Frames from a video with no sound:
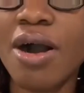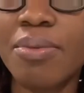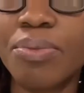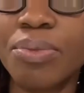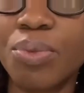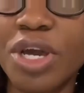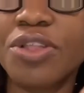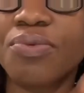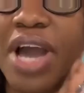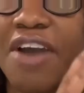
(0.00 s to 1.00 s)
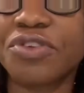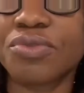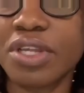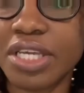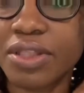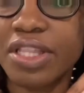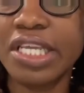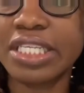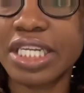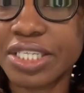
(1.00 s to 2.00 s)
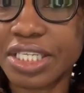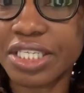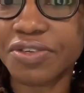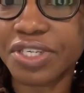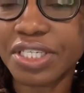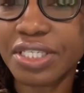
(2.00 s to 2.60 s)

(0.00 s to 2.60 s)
with after listening to the series?